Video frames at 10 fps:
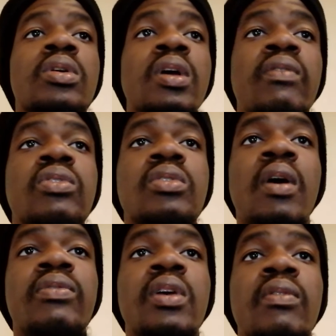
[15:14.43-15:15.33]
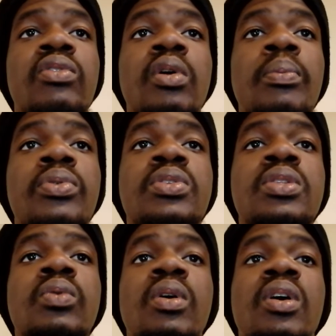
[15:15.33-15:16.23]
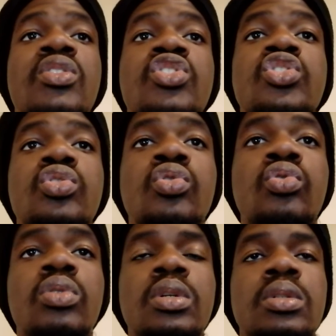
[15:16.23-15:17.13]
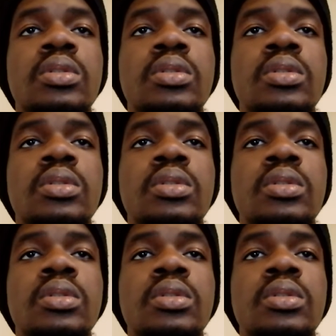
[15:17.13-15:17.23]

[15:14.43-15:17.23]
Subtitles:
You have to go put in the work and show